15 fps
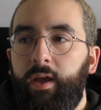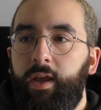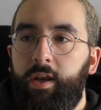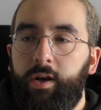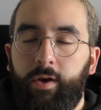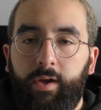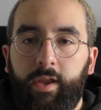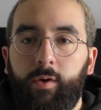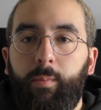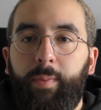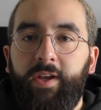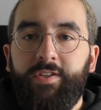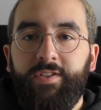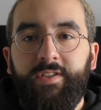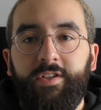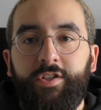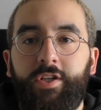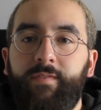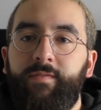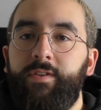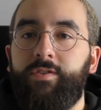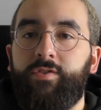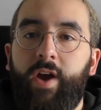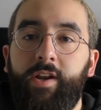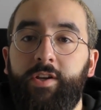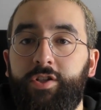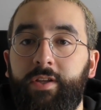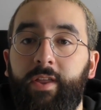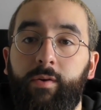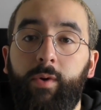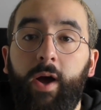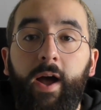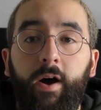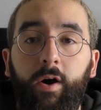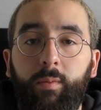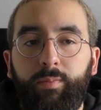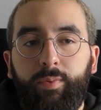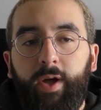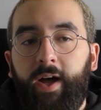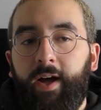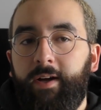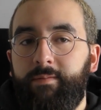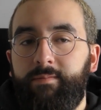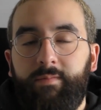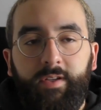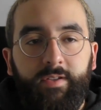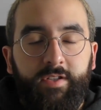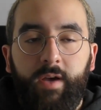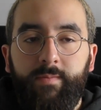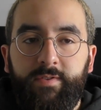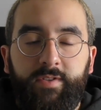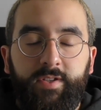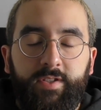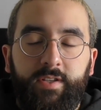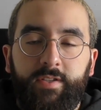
you know, it'll be just a shift in strategy that'll help in terms of just